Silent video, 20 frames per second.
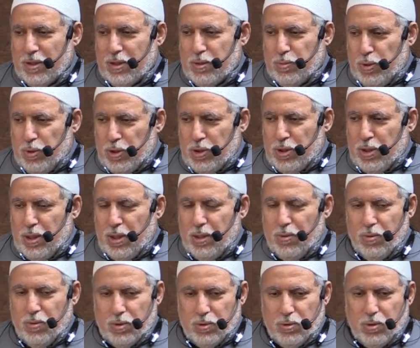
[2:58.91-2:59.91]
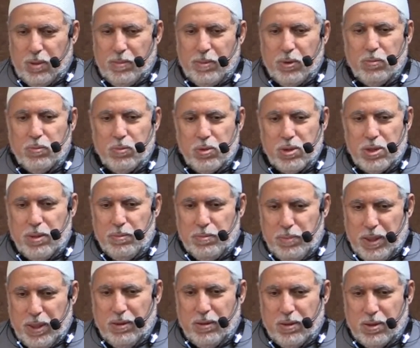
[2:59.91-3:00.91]
Especially we're talking about Muslim
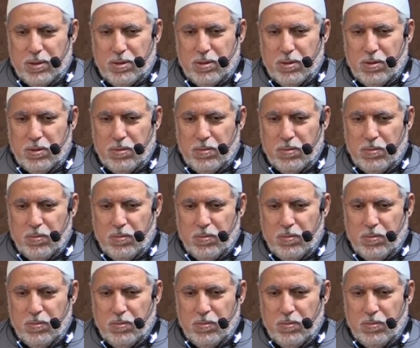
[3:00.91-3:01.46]
parents.